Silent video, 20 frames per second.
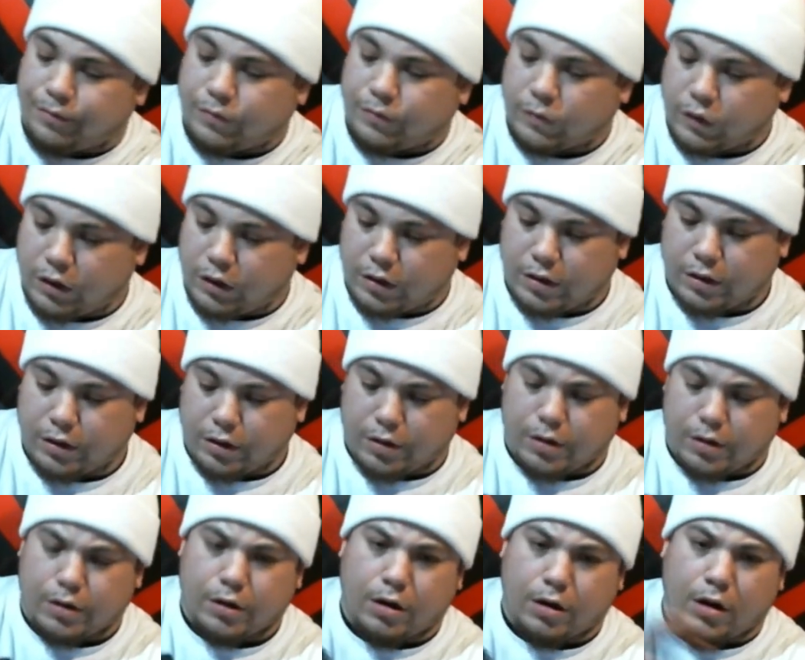You're
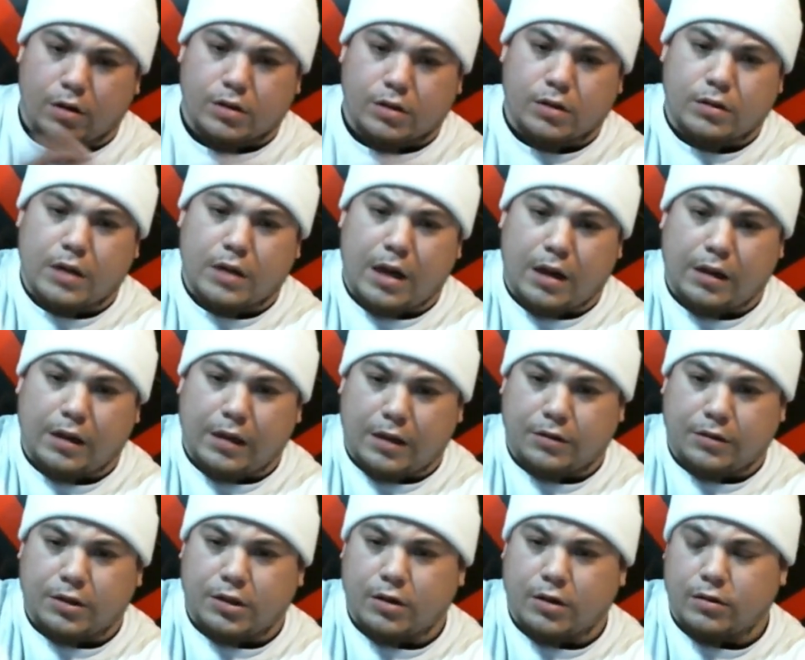also not allowed
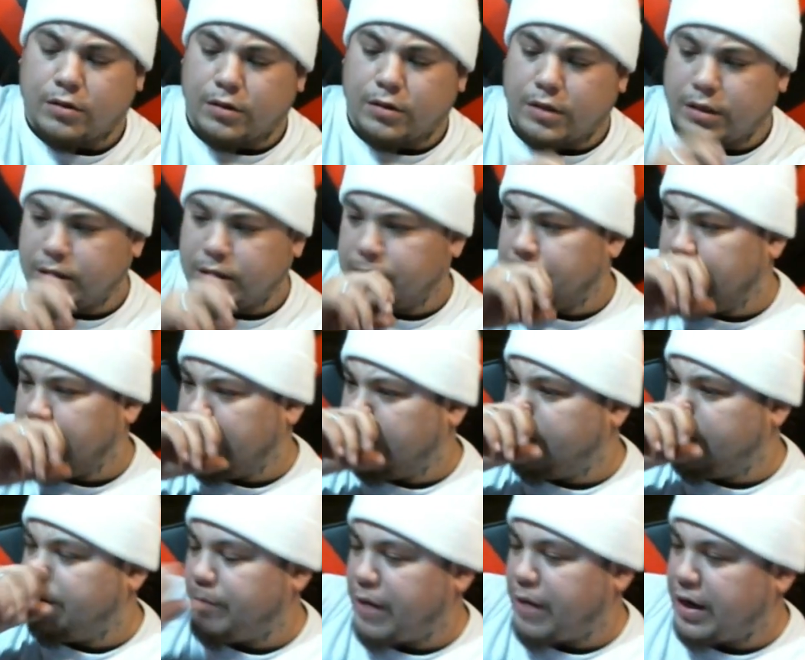to shoulder this
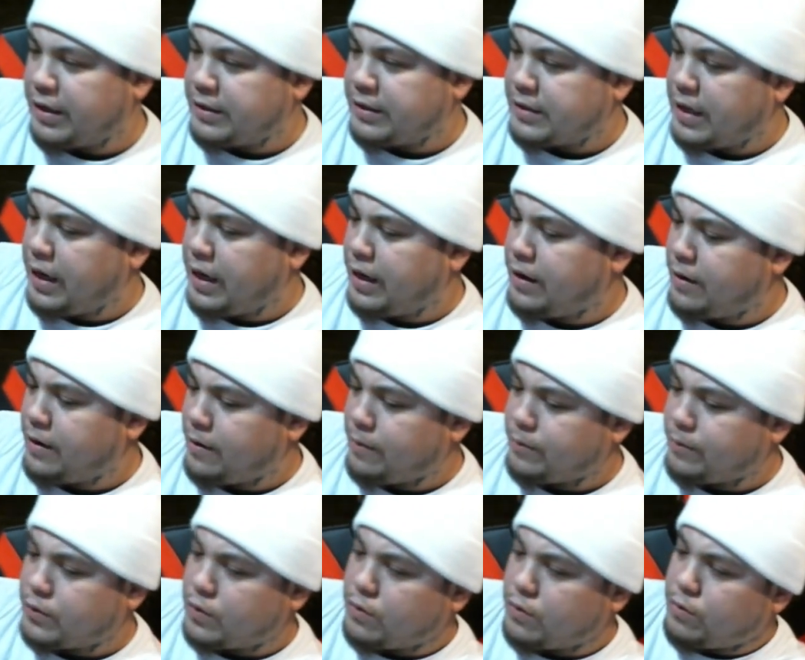in my state,
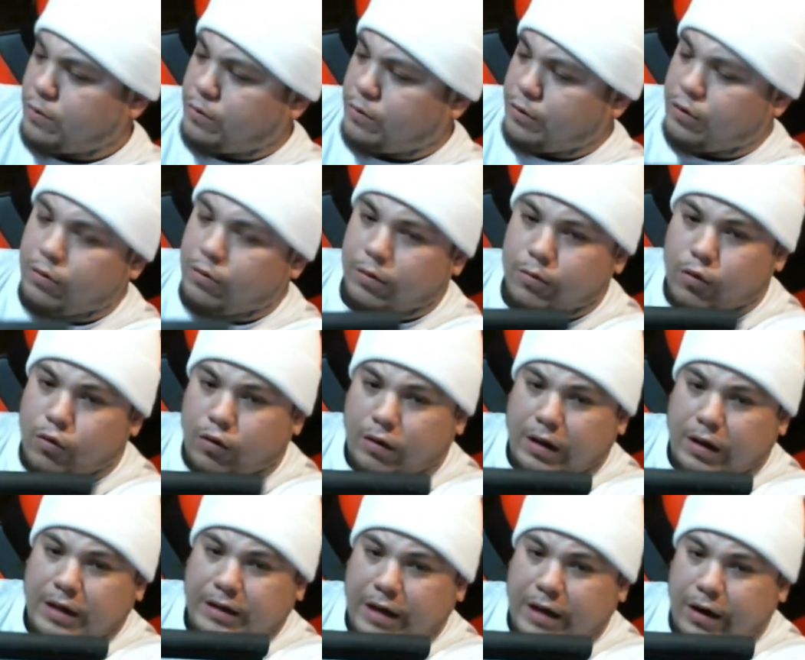so you would more or
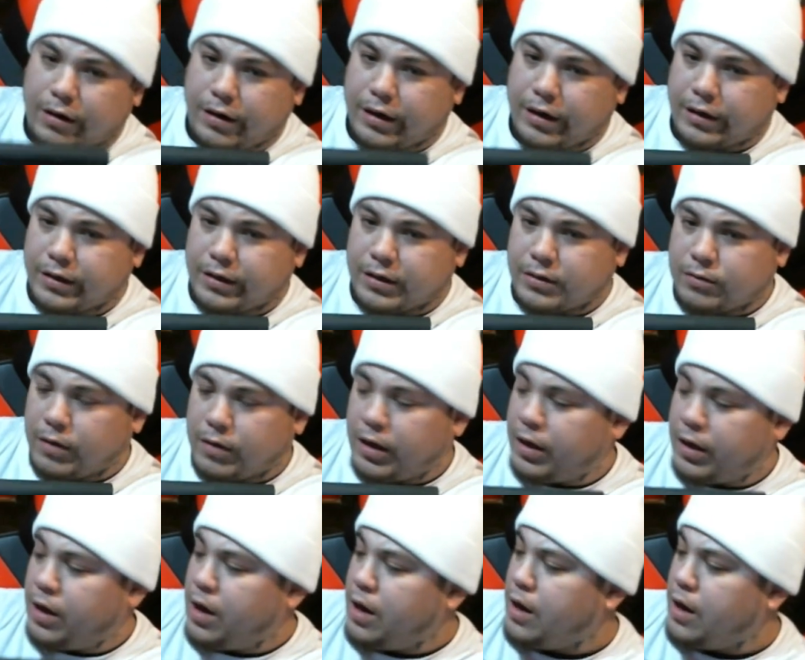less carry it this way.
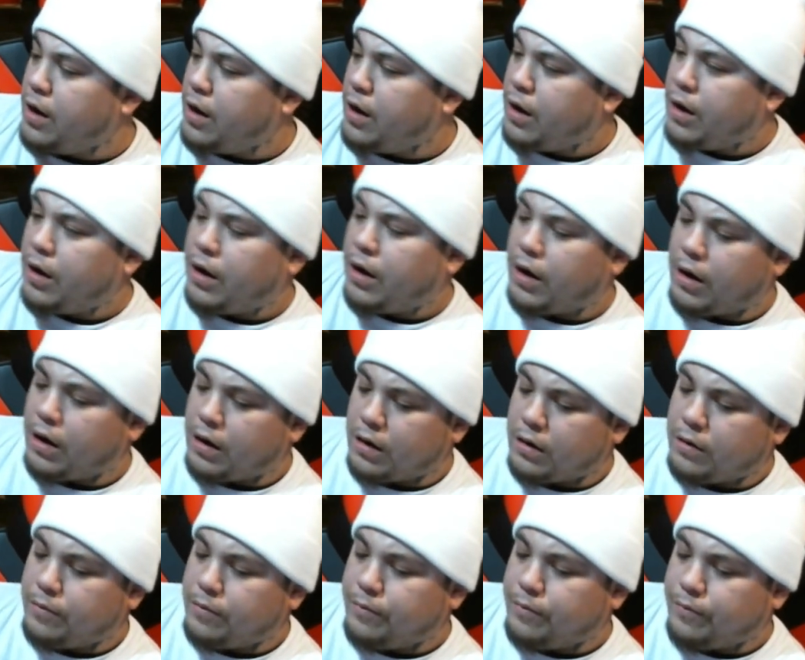
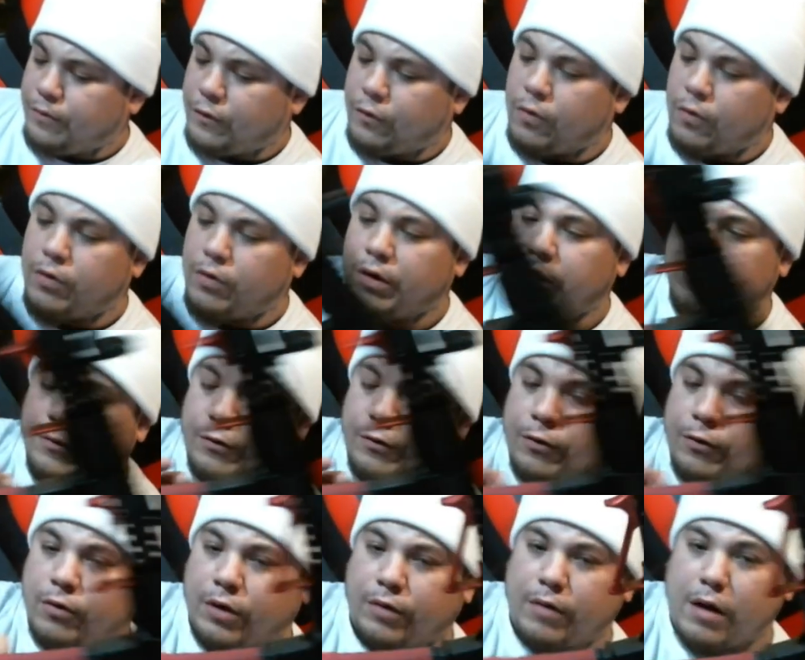40
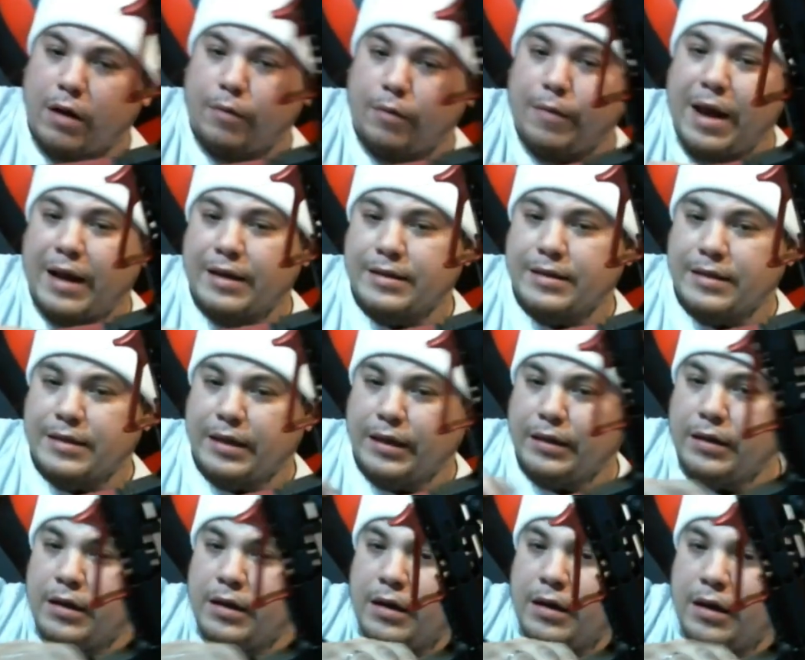round magazine
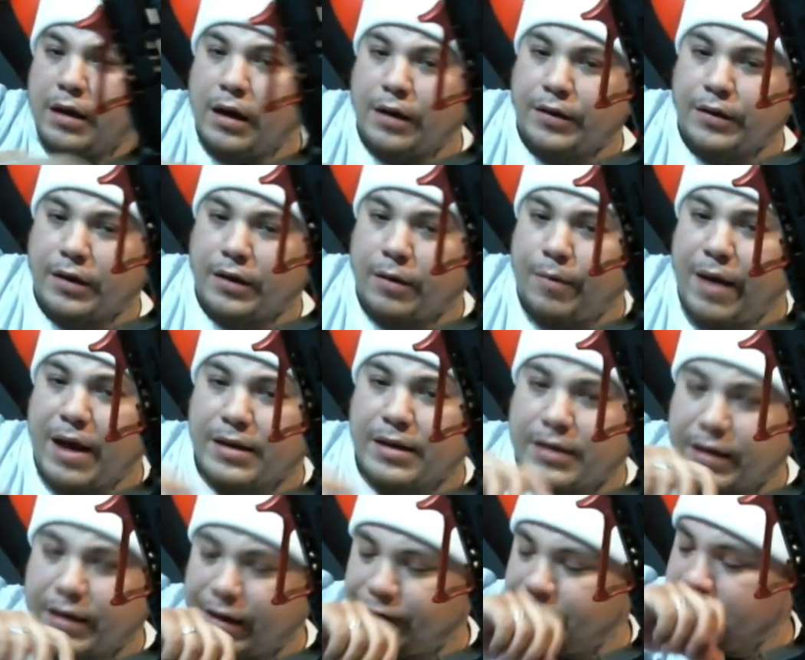on the
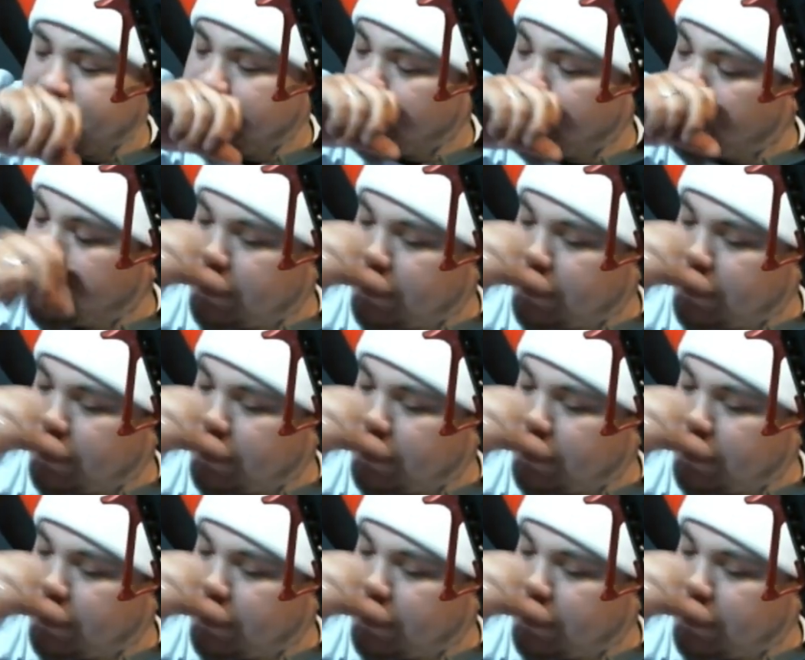capacity of this one.